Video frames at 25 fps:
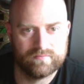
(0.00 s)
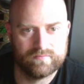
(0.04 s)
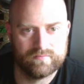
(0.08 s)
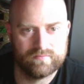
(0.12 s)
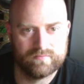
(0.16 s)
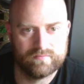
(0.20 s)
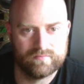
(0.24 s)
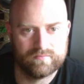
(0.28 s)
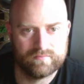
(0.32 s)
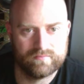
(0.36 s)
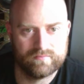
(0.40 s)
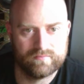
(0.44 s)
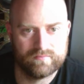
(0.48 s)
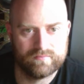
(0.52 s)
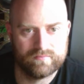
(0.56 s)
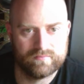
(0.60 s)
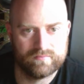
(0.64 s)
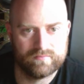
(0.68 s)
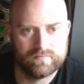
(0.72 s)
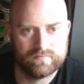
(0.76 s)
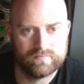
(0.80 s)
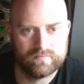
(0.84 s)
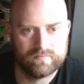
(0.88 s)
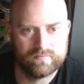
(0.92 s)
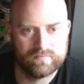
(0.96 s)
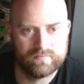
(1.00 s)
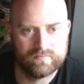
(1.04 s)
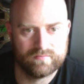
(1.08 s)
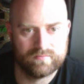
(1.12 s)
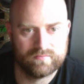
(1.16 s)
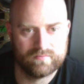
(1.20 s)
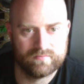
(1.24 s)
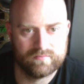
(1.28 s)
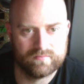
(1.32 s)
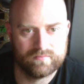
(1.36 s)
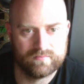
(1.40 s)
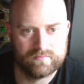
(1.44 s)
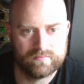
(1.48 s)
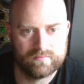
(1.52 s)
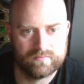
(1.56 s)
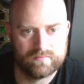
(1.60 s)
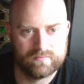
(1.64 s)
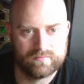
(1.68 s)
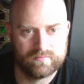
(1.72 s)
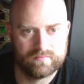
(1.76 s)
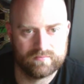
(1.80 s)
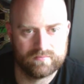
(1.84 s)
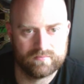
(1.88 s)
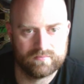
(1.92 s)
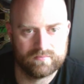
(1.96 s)

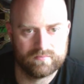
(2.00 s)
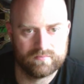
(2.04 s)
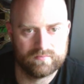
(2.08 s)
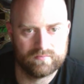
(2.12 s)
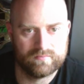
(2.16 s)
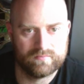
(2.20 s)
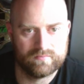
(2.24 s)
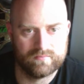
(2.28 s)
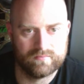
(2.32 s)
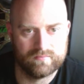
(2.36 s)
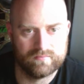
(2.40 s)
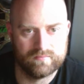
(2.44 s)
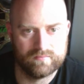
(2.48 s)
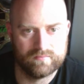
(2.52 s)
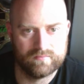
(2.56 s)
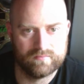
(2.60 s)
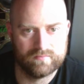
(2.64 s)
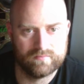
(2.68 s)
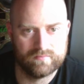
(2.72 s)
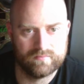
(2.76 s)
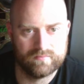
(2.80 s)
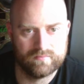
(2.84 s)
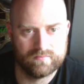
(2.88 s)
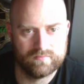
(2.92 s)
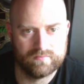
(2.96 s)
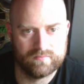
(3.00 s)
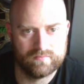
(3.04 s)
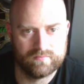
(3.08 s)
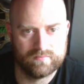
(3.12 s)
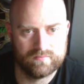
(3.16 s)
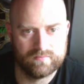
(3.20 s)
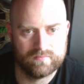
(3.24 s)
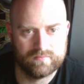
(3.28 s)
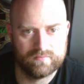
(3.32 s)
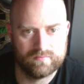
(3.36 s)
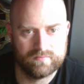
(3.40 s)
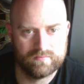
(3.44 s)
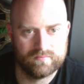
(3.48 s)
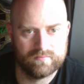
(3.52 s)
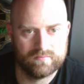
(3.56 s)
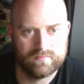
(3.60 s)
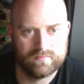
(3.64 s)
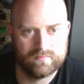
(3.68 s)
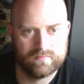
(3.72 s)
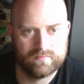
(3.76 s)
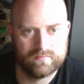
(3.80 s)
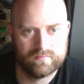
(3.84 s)
The person shown says nothing.